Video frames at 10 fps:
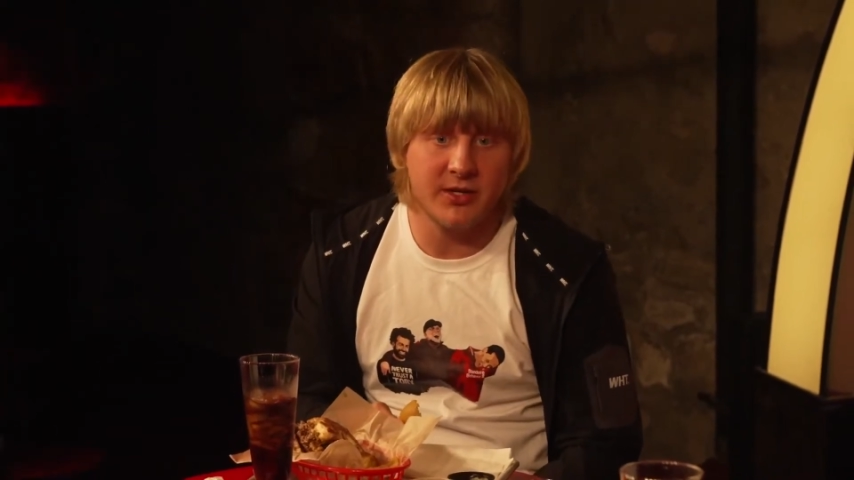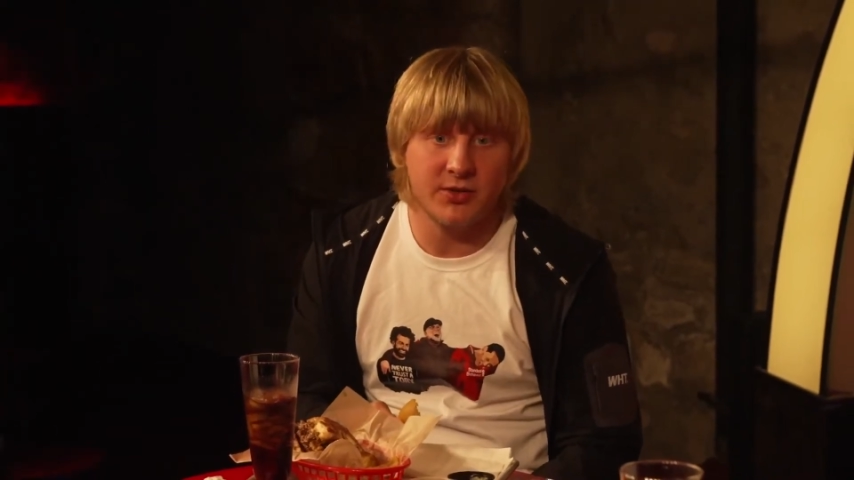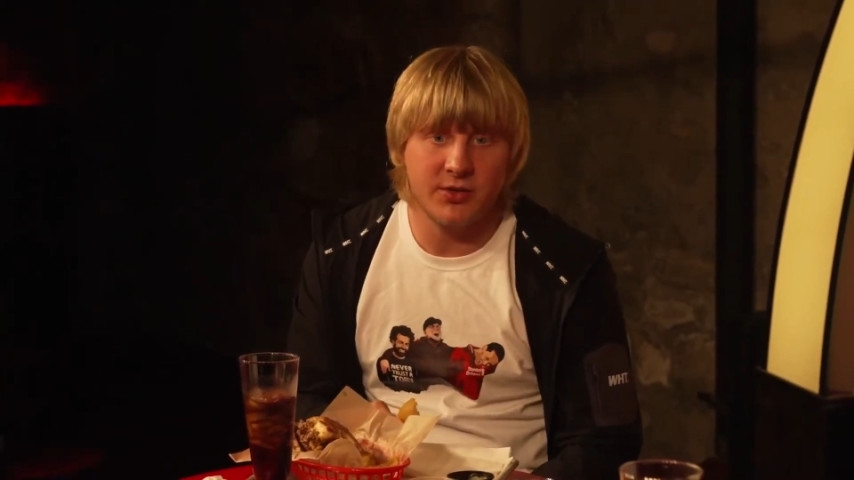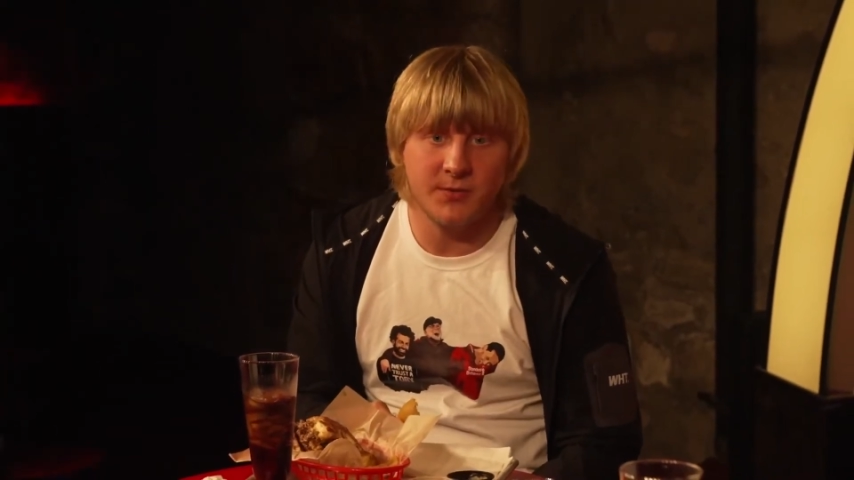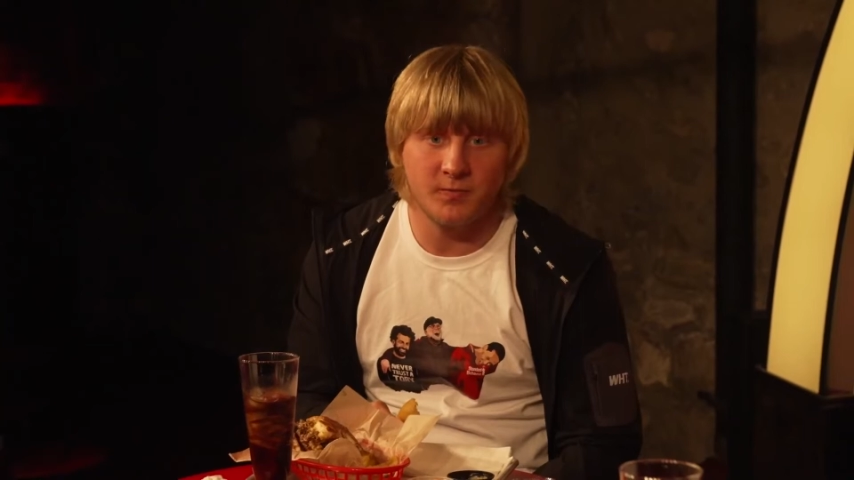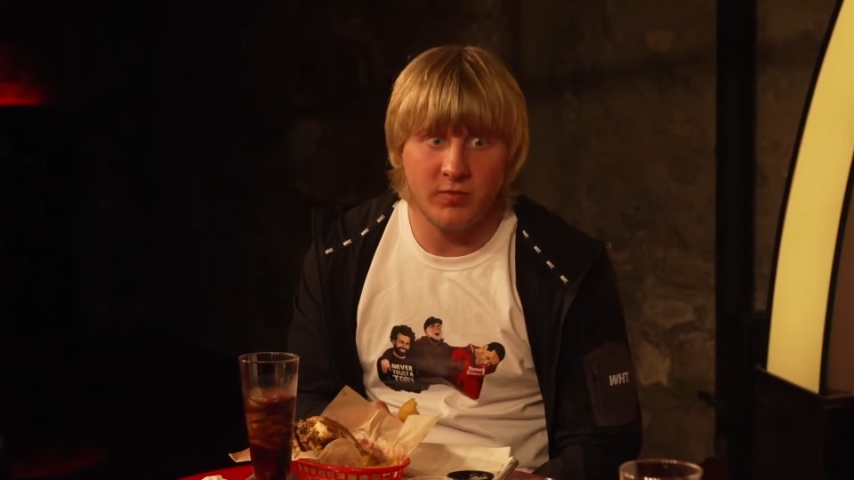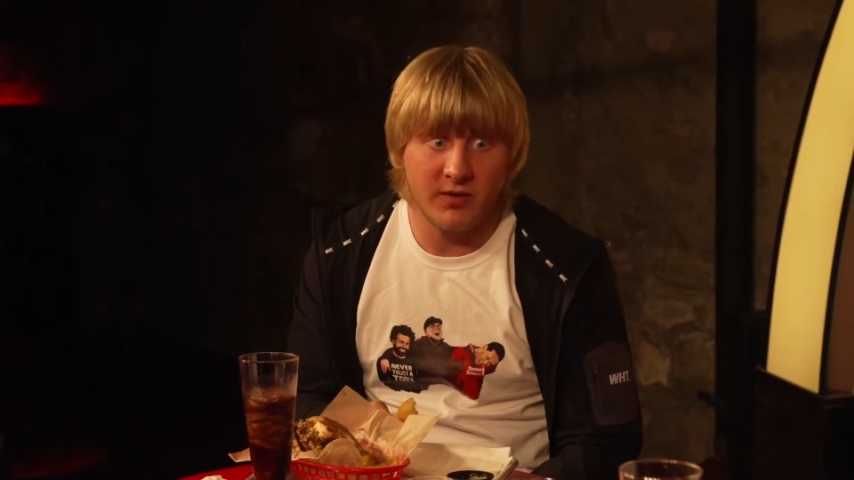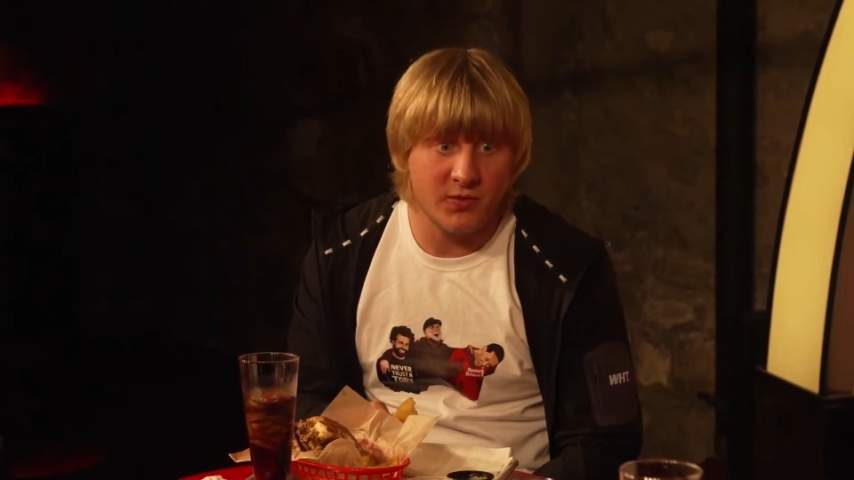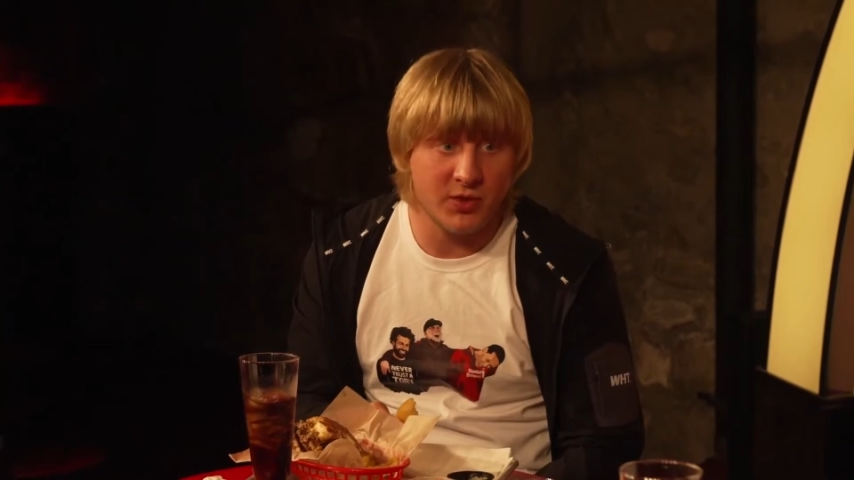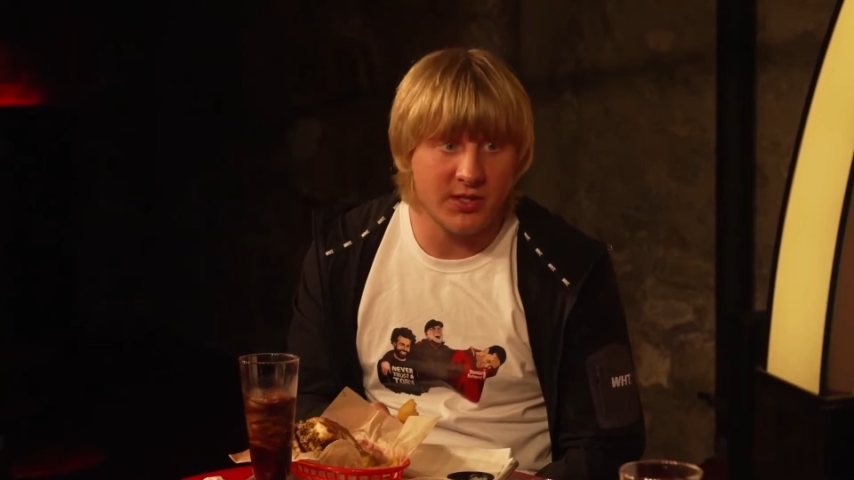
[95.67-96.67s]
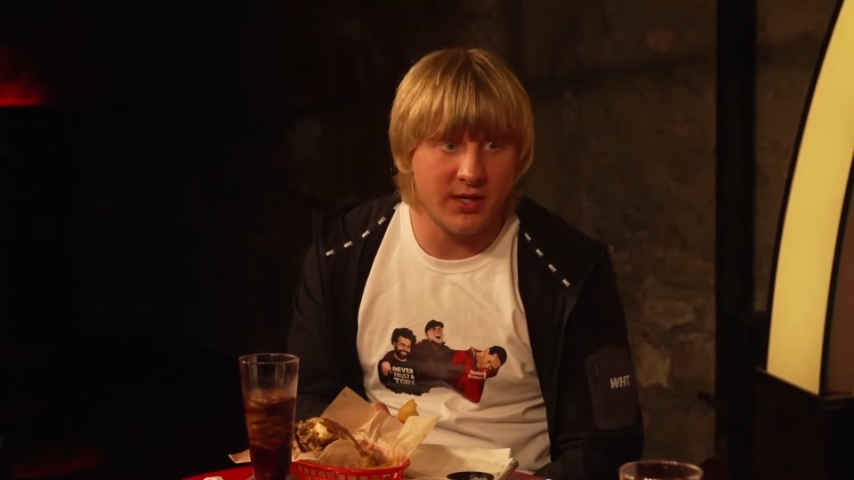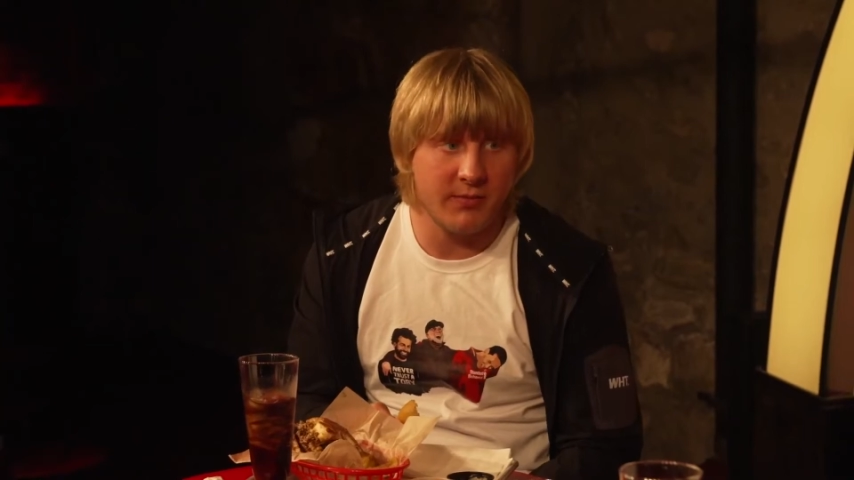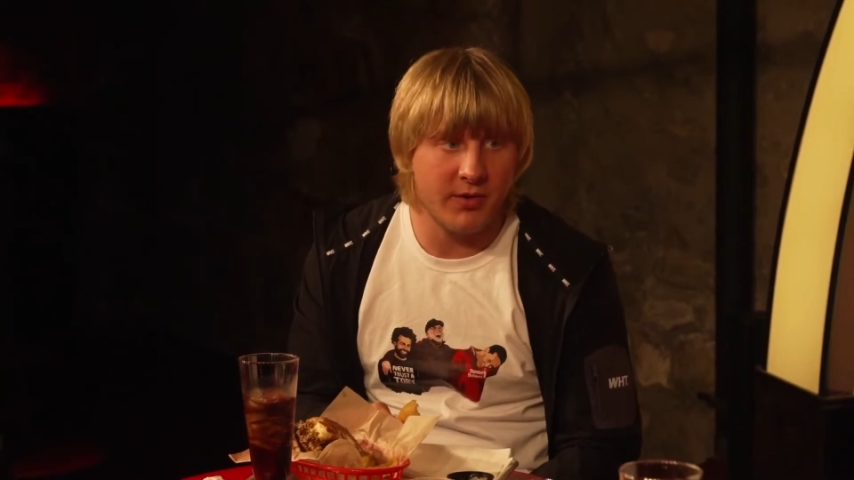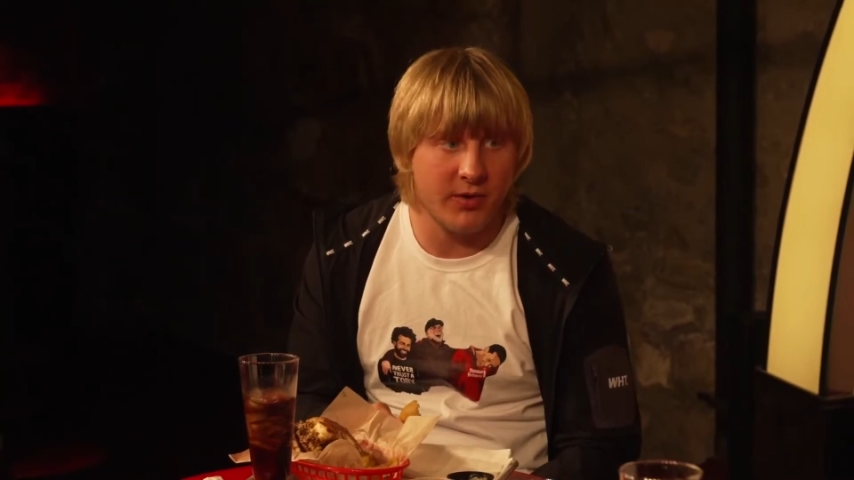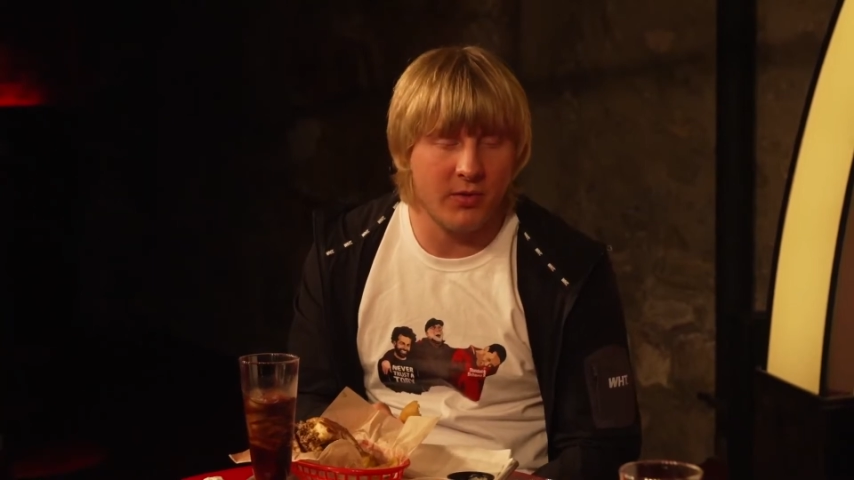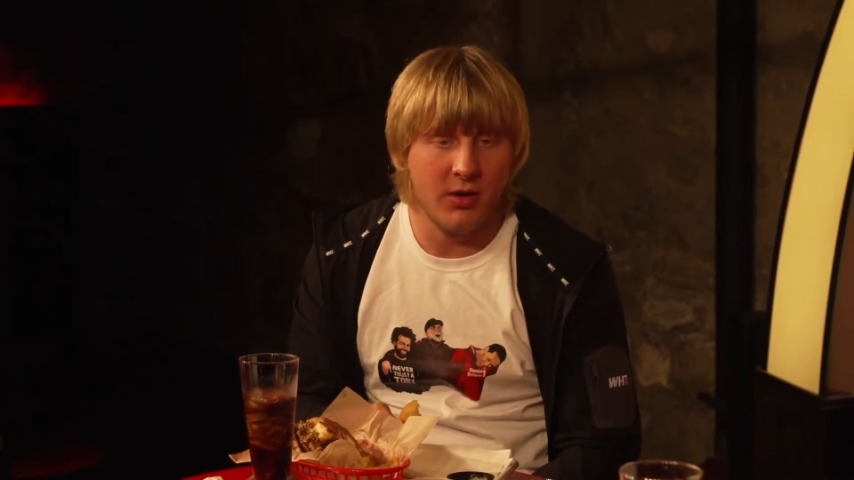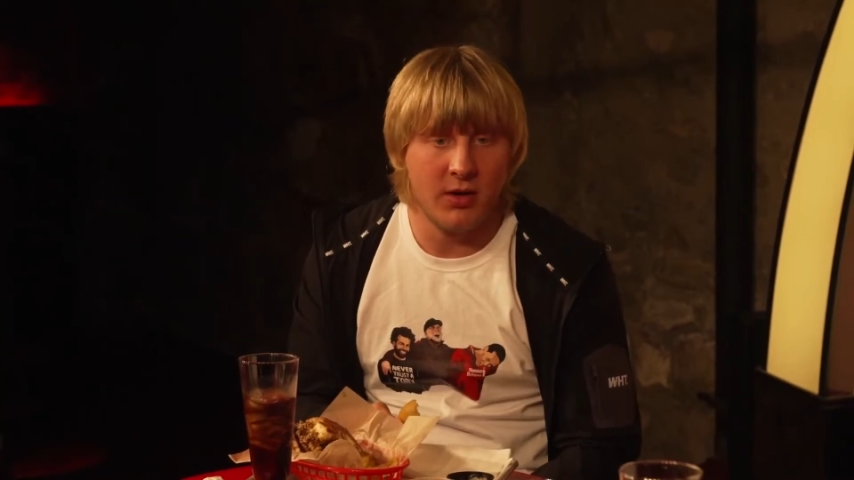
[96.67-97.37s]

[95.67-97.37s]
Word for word: or when I'm just turned pro,